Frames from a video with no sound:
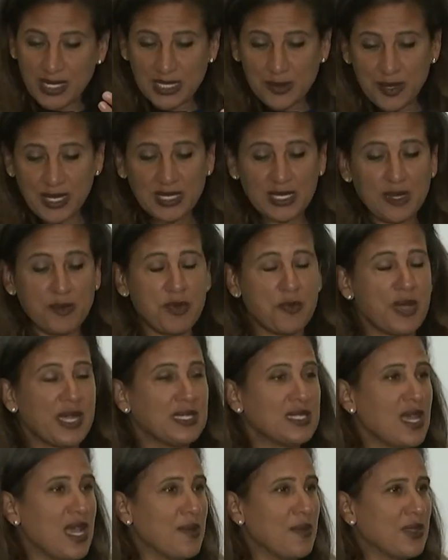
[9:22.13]
I spent some of
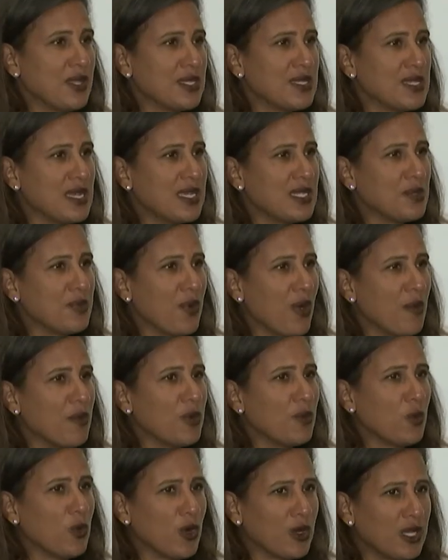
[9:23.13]
my time at the State
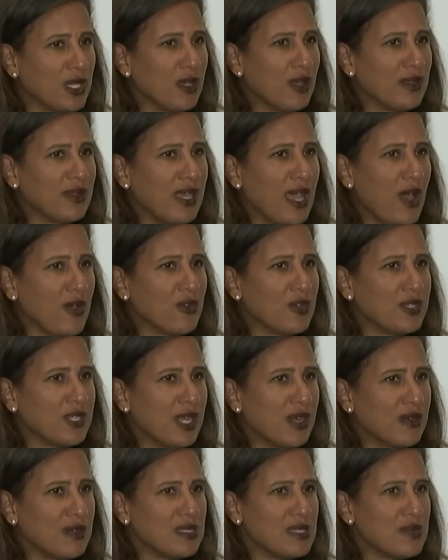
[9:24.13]
Department working on
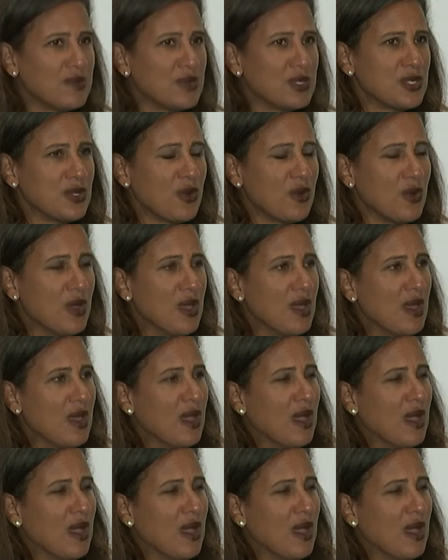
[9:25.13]
counterterrorism, so